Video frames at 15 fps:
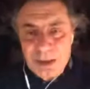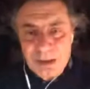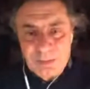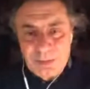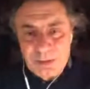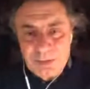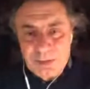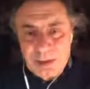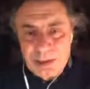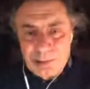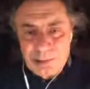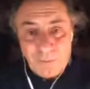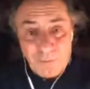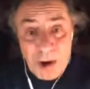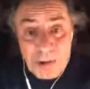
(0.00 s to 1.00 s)
community and the
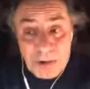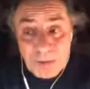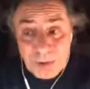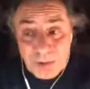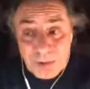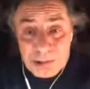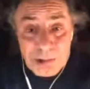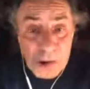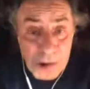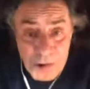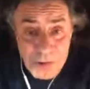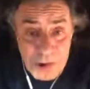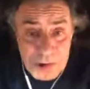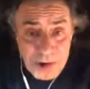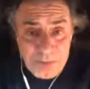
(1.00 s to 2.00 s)
French community, the
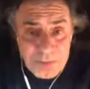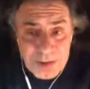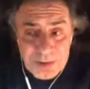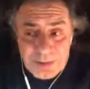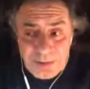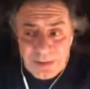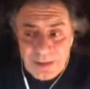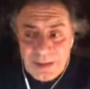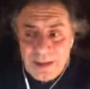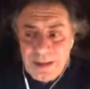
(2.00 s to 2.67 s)
Jewish community.